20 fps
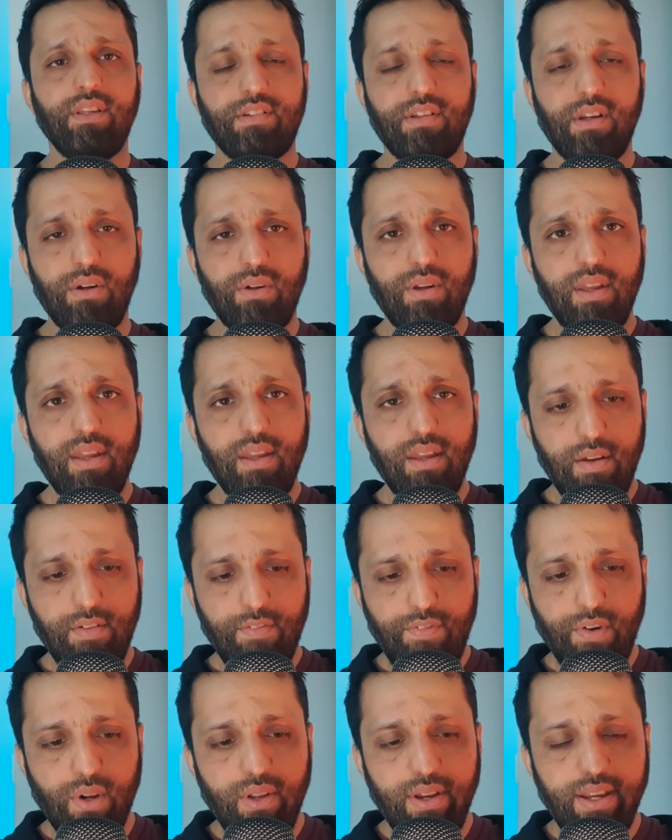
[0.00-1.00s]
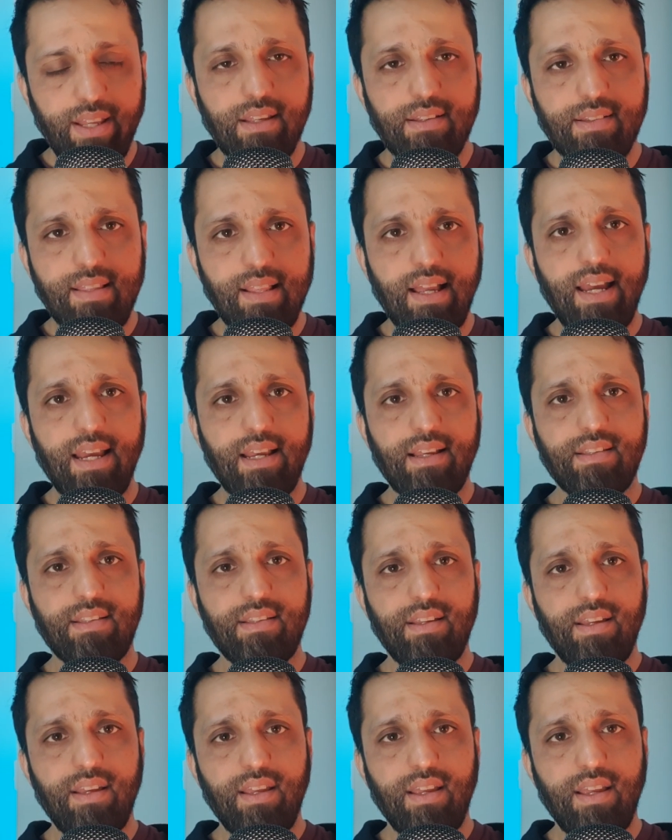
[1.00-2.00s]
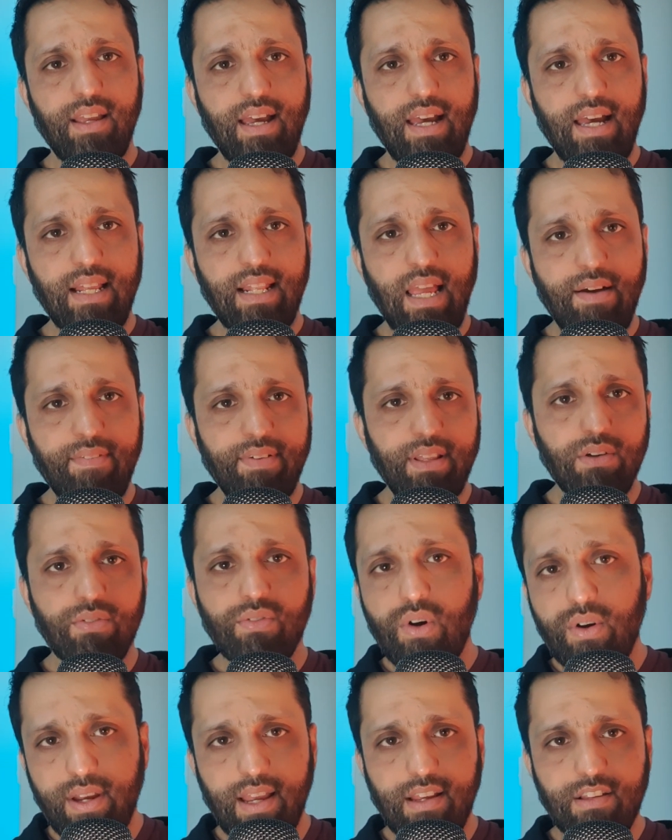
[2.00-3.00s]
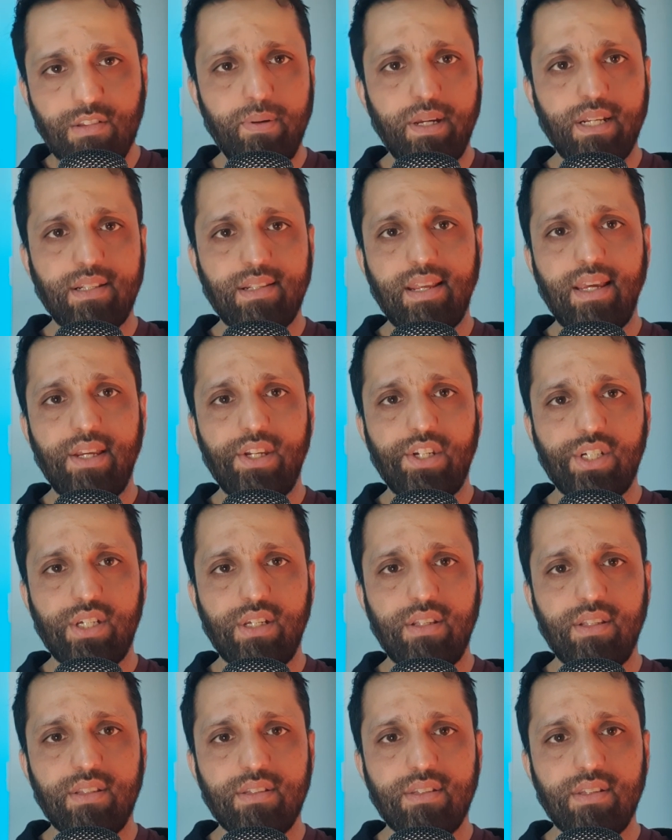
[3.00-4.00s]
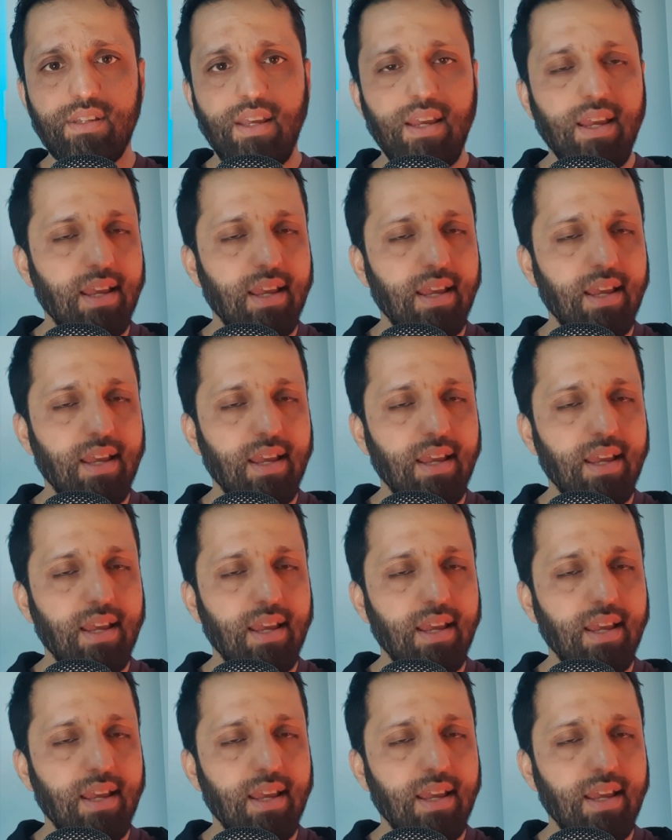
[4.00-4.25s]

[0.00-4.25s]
So following those likes and having the wrong expectations,